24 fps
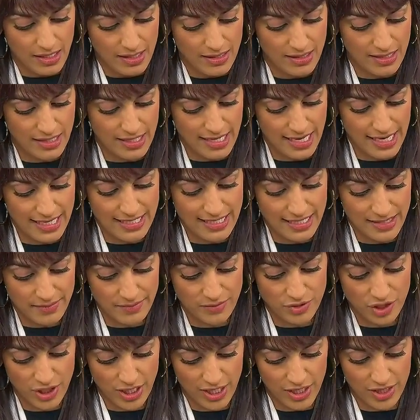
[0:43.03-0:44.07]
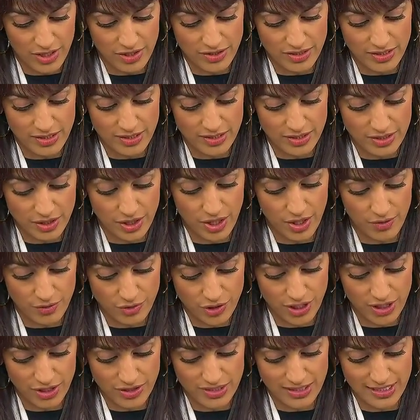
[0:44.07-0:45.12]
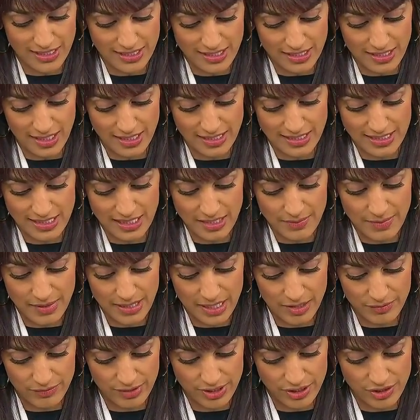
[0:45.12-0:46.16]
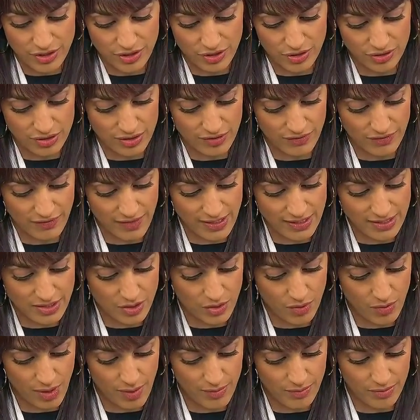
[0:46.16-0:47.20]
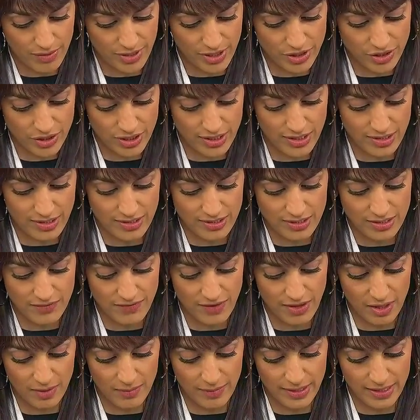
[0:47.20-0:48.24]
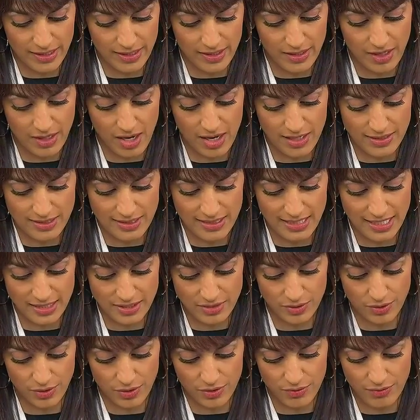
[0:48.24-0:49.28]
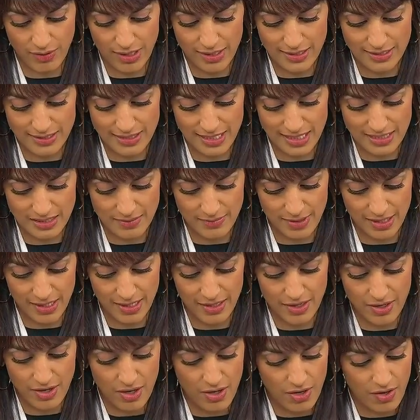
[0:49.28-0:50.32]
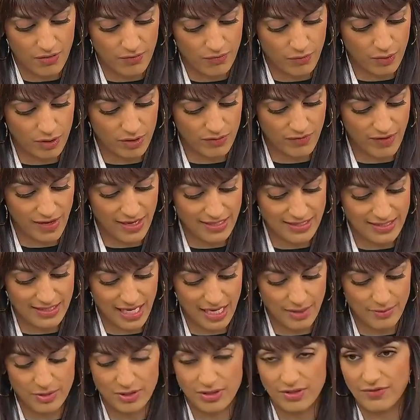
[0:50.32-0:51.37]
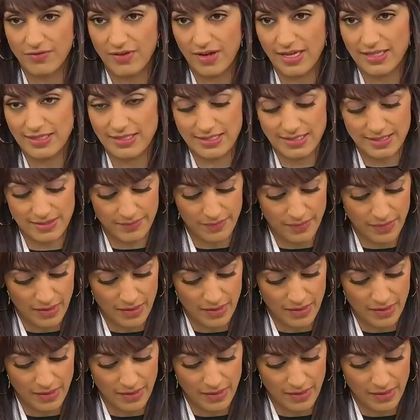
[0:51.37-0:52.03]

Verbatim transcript: The NADM chairs, co-chairs discussed deepening regional defense cooperation, developing a continental threat assessment, fortifying cyber defense,